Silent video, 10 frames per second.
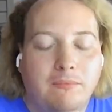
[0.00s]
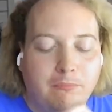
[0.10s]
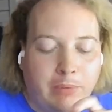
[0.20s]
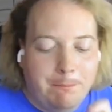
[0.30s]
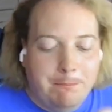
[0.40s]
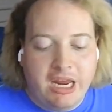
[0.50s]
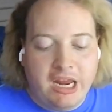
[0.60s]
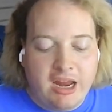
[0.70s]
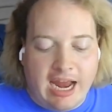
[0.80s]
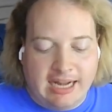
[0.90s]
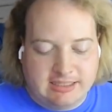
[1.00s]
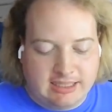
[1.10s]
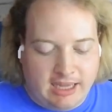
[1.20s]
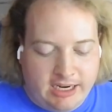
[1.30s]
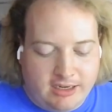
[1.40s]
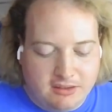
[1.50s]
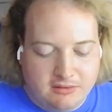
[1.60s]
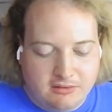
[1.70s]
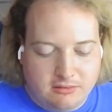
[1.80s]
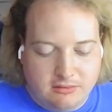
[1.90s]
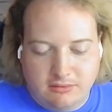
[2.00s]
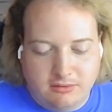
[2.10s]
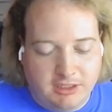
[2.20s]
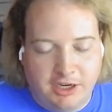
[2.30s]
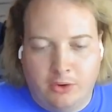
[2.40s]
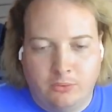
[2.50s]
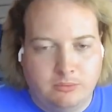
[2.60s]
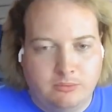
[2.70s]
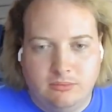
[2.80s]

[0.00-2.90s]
But me as like, you know,